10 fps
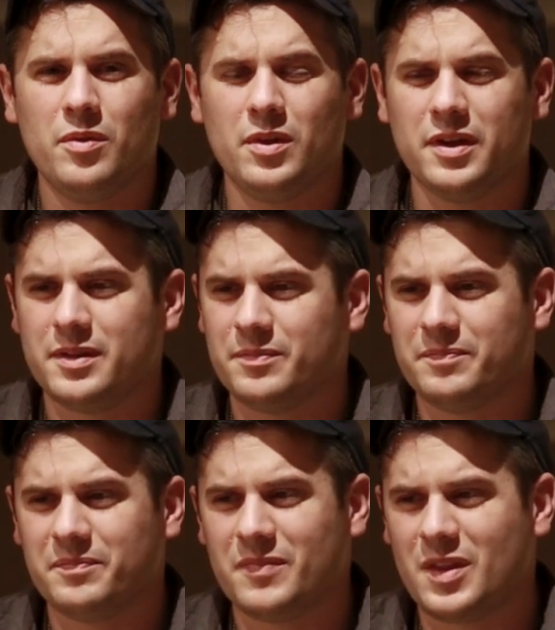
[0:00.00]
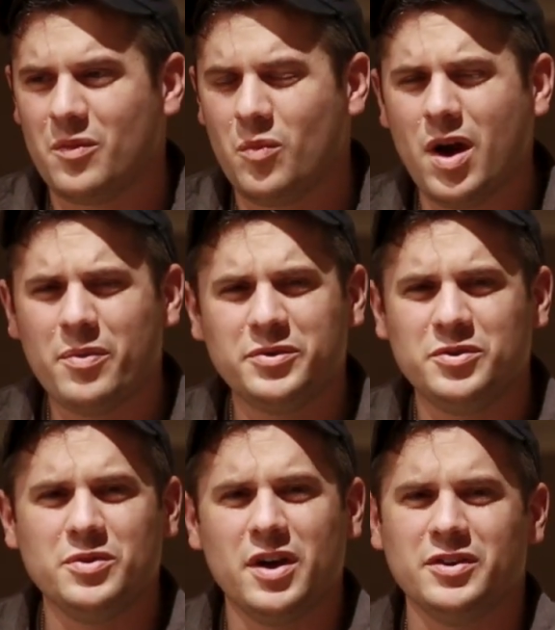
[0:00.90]
Like, why would
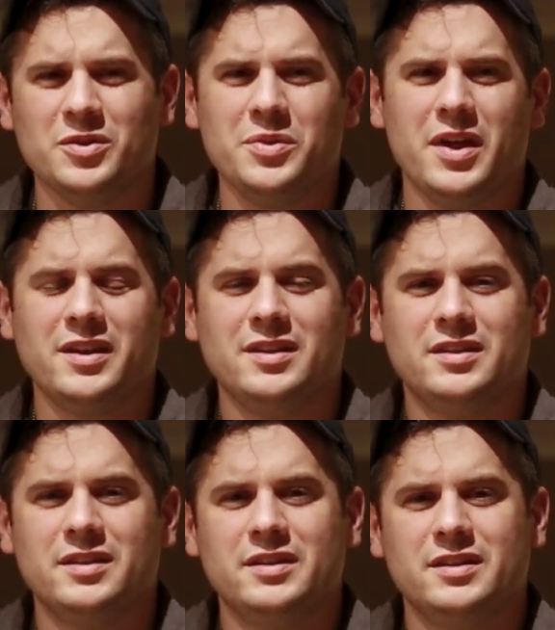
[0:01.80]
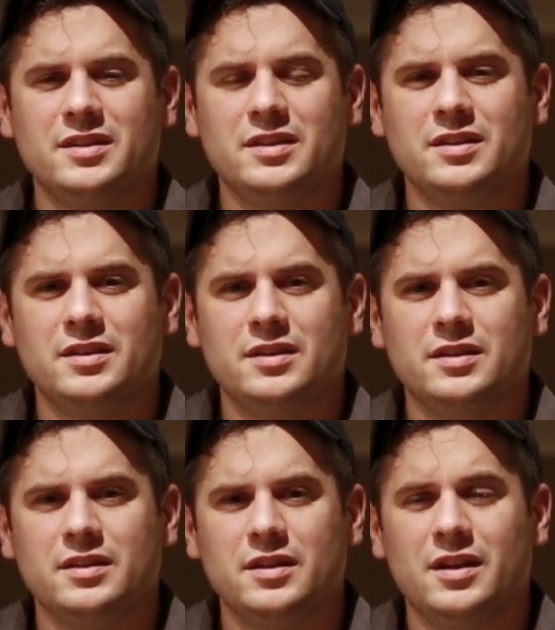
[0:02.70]
you not do that?
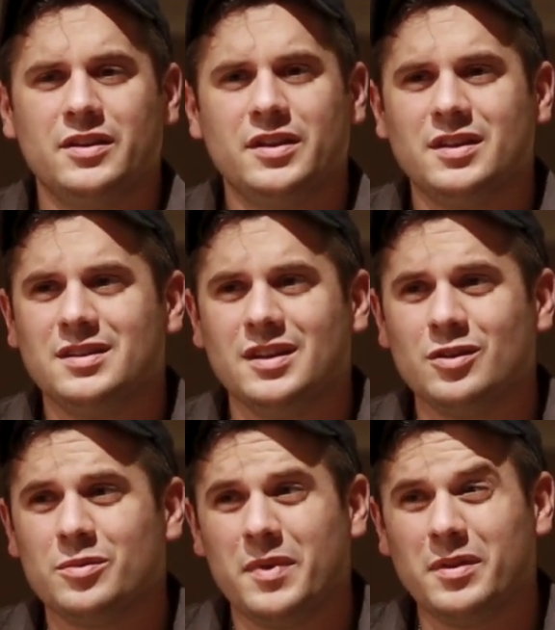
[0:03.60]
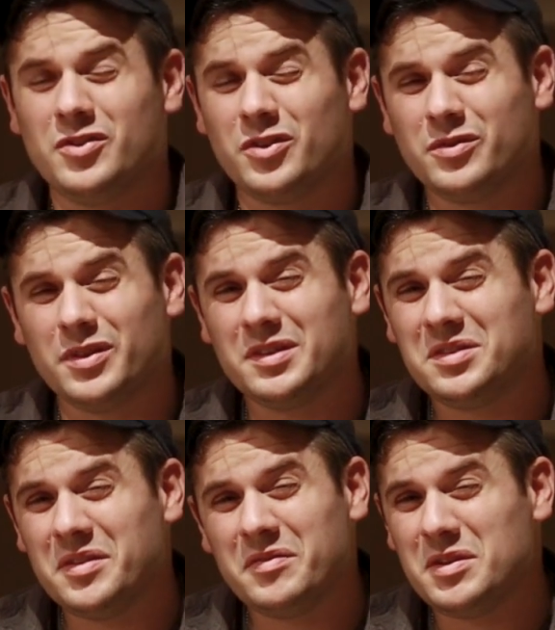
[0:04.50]
I think a dealer may charge like
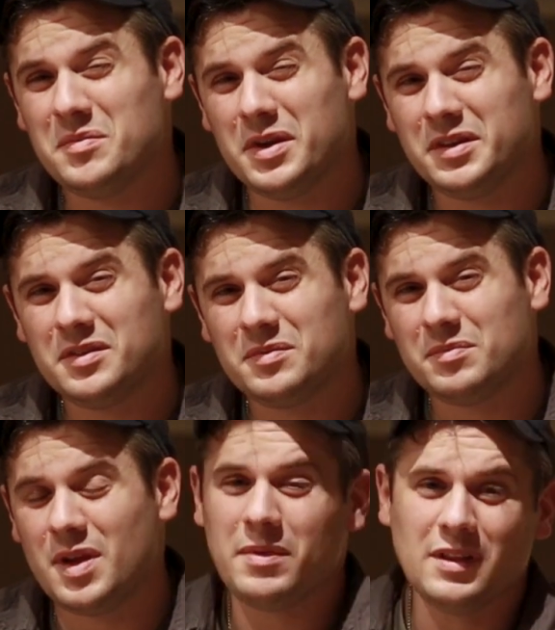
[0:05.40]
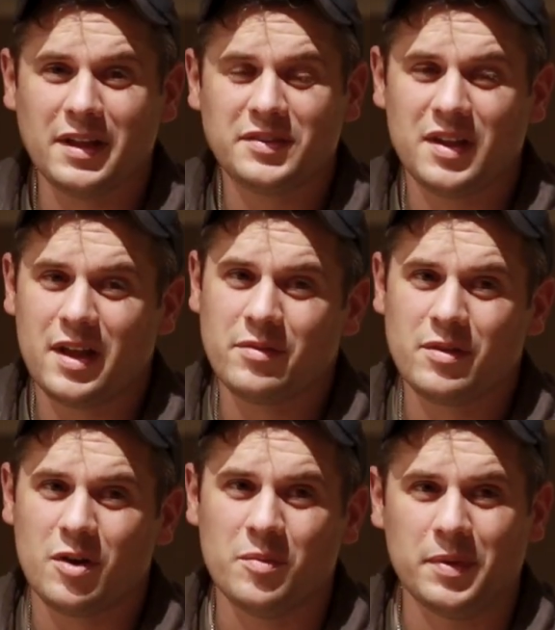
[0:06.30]
70 bucks, maybe less, I
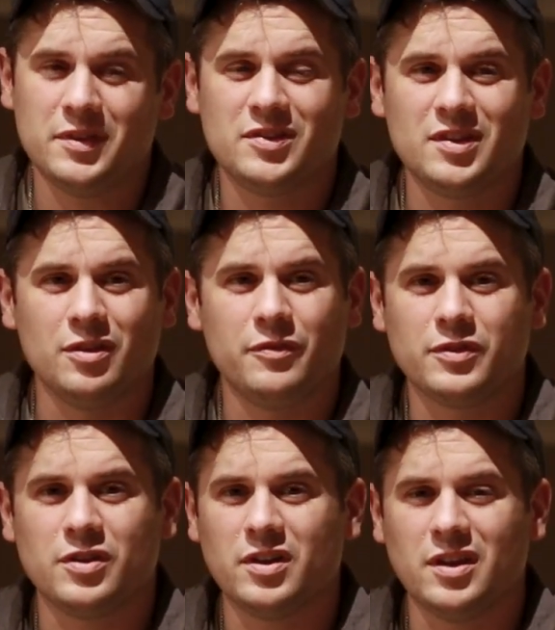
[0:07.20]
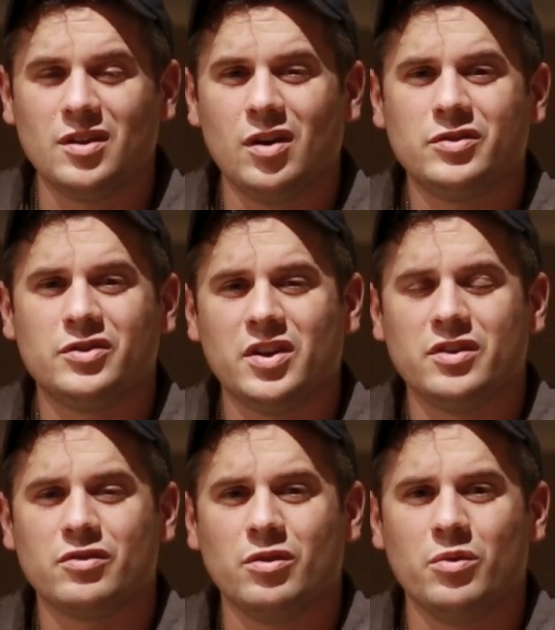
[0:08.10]
don't know, but still, for $38 to
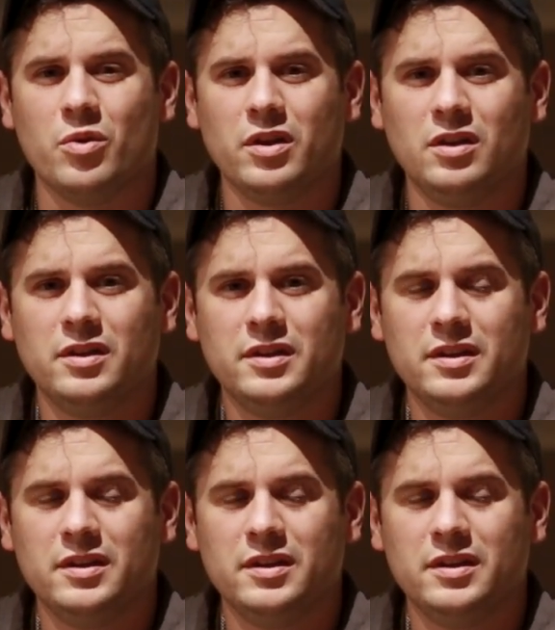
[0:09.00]
change your own oil,